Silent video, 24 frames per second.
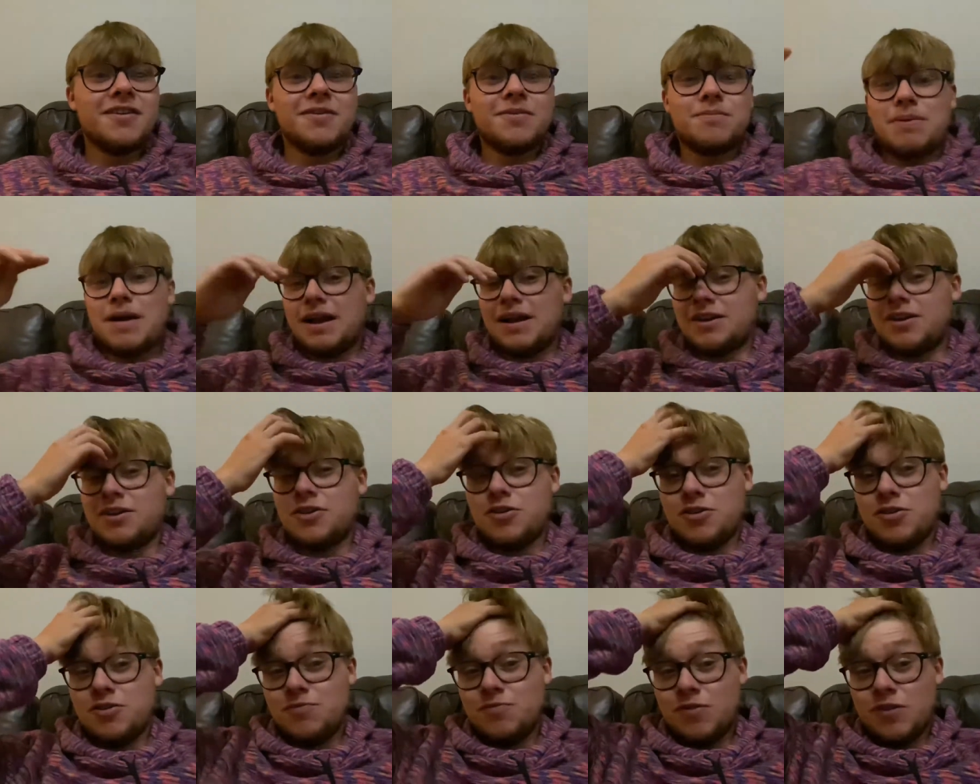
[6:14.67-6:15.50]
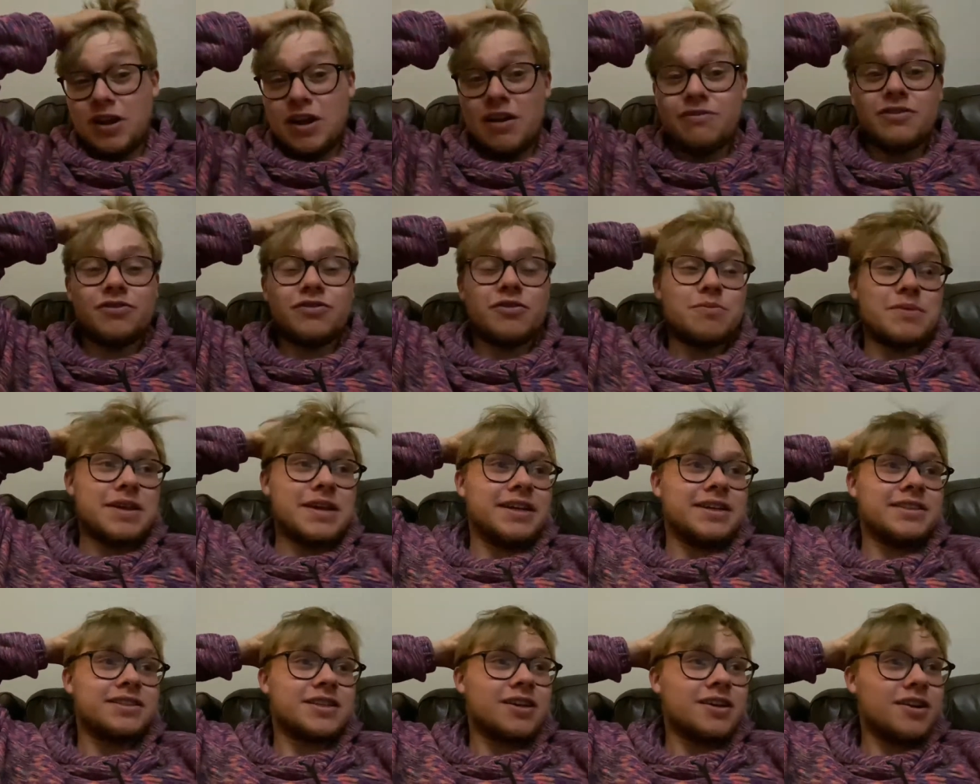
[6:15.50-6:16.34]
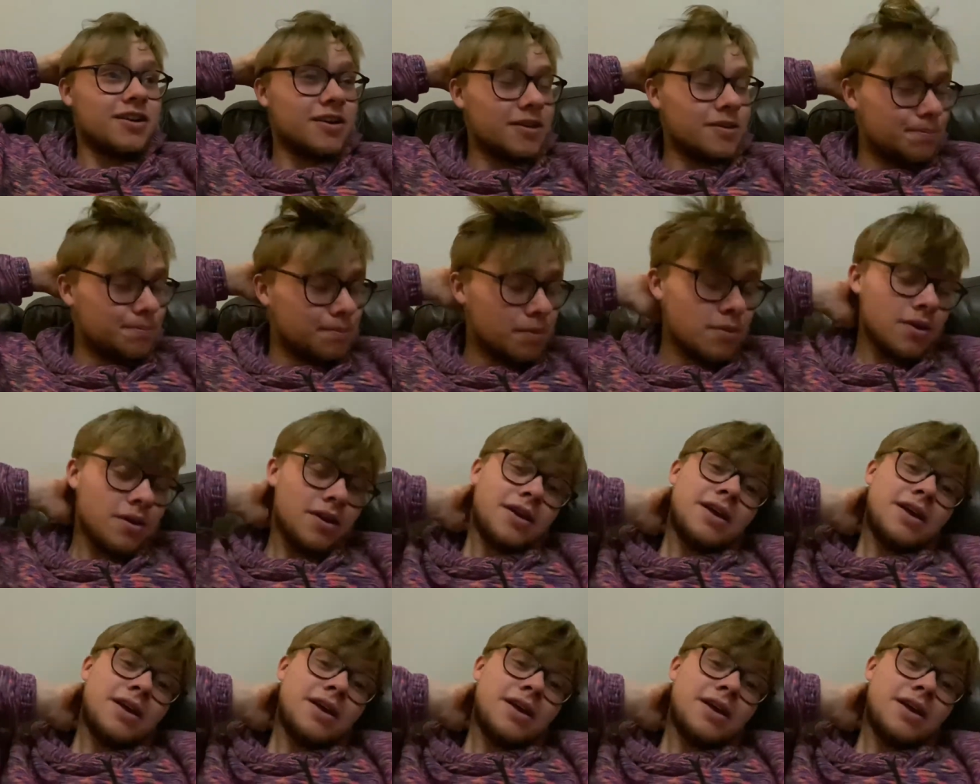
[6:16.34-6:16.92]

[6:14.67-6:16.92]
Back home, recovered from King's Cup.